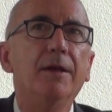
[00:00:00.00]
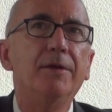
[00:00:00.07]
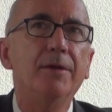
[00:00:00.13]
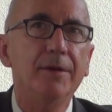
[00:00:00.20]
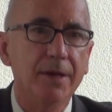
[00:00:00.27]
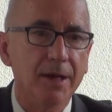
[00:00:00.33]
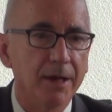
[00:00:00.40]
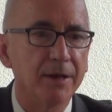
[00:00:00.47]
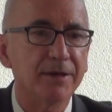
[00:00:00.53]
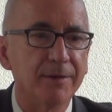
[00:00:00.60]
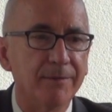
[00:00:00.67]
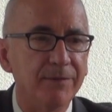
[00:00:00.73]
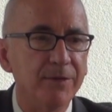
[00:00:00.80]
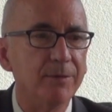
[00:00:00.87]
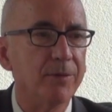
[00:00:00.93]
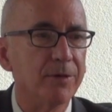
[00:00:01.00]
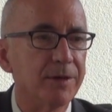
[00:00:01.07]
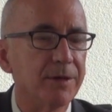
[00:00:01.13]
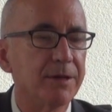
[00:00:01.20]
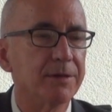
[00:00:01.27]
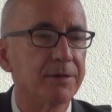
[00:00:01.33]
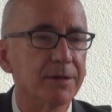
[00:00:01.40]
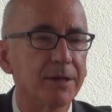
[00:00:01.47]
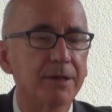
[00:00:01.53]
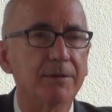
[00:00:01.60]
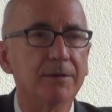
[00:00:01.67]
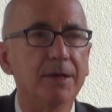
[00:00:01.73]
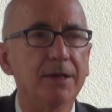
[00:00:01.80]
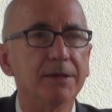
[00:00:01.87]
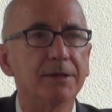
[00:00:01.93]
So yeah, a few more things are going
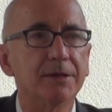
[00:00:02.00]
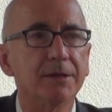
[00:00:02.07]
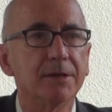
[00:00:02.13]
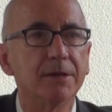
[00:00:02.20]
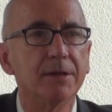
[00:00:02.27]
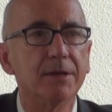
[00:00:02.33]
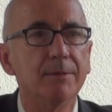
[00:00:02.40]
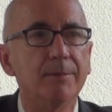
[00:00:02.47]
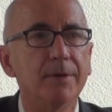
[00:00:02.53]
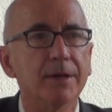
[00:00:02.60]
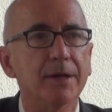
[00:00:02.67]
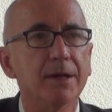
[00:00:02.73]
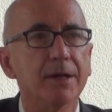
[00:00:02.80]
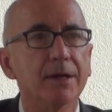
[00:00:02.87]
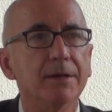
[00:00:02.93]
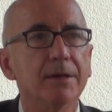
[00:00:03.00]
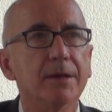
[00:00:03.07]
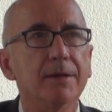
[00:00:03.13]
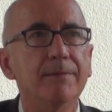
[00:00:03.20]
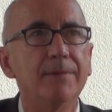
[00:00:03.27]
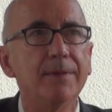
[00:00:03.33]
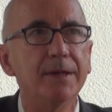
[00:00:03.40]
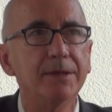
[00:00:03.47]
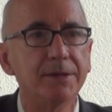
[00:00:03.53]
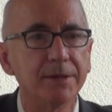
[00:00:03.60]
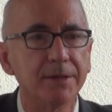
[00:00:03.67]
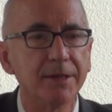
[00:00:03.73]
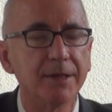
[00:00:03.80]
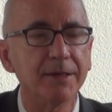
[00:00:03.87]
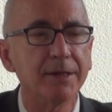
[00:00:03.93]
to crash. But uh,
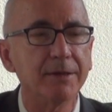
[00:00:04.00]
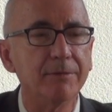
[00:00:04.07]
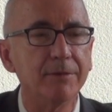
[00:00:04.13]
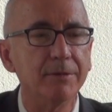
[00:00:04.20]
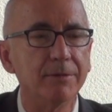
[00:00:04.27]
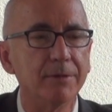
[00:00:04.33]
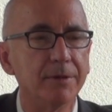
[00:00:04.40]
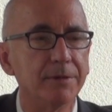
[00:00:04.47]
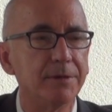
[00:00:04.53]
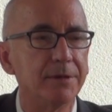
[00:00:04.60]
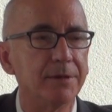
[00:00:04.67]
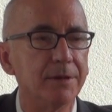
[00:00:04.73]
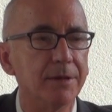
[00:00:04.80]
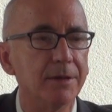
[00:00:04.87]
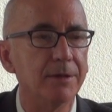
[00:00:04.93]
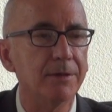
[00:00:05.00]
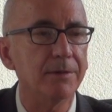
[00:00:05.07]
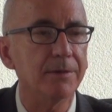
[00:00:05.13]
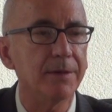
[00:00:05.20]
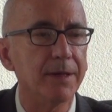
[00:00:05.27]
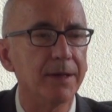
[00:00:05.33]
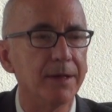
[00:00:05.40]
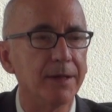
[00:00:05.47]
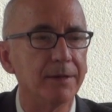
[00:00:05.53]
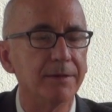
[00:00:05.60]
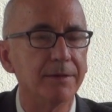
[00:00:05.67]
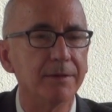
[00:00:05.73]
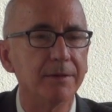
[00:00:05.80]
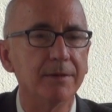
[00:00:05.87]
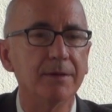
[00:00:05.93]
eventually, I think we will slow that,
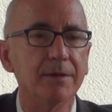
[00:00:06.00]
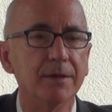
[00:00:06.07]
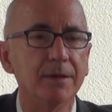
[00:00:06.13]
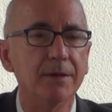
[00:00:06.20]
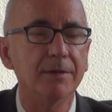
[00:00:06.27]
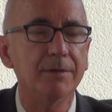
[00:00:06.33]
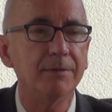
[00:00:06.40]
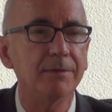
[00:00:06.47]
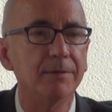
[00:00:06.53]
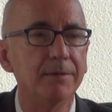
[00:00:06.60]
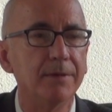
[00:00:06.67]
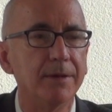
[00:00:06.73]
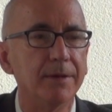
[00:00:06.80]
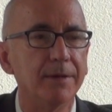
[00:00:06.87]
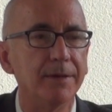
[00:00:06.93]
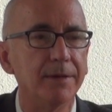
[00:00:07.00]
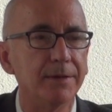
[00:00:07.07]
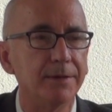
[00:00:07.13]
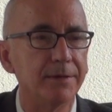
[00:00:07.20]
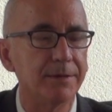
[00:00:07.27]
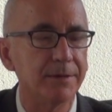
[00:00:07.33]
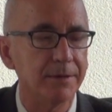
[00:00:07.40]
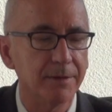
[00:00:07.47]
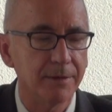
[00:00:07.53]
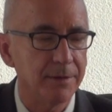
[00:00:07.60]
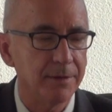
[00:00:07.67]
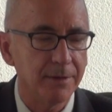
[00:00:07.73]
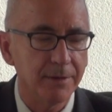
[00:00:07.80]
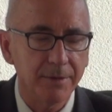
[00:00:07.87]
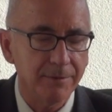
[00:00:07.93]
you know, this,
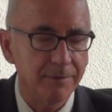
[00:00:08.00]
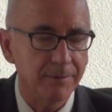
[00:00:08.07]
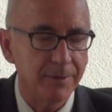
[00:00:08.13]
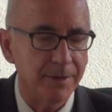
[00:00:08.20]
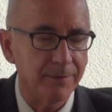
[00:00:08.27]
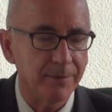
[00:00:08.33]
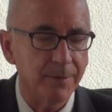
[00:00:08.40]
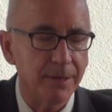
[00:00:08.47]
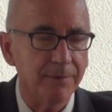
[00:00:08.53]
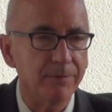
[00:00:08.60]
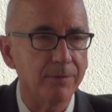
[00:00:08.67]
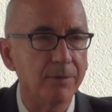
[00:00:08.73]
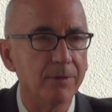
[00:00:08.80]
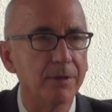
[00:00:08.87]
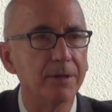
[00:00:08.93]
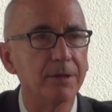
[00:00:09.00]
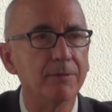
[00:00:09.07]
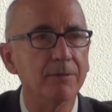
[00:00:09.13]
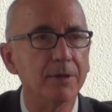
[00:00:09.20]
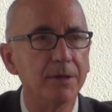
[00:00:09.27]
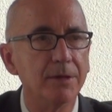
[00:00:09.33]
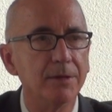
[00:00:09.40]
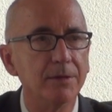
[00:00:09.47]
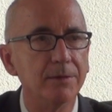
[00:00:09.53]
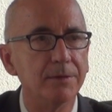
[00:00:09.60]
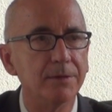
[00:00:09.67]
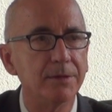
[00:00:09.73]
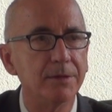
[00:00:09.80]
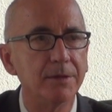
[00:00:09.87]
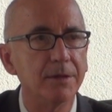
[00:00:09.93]
whatever metaphor you want to
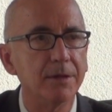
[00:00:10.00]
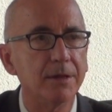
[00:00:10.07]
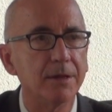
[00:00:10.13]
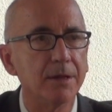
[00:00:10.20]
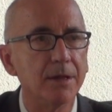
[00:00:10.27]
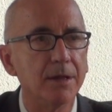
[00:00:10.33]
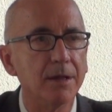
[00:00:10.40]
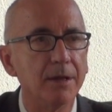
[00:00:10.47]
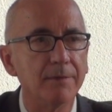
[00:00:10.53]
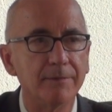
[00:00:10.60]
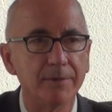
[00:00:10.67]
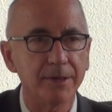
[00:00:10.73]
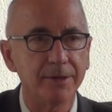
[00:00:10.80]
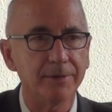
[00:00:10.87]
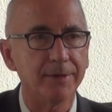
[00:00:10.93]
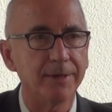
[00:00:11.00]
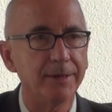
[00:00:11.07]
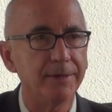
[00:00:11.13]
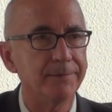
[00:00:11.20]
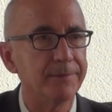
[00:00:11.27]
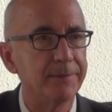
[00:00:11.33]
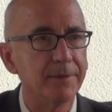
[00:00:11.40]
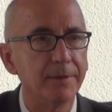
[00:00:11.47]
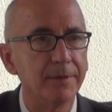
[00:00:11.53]
use, uh, freight train,